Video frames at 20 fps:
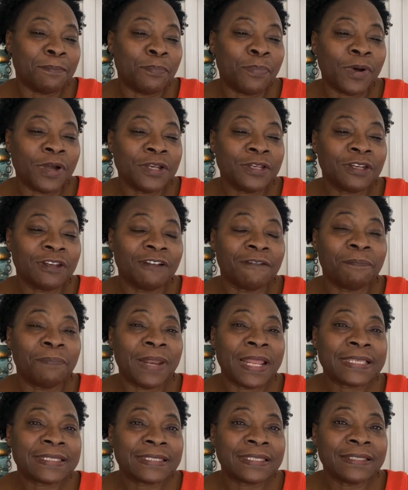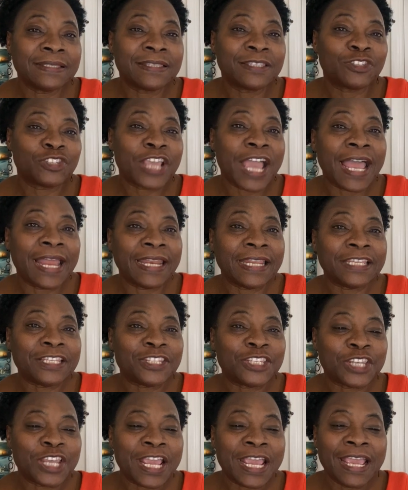Bundle of Blessings
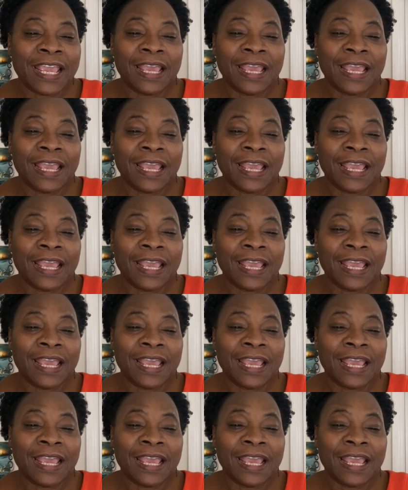challenge.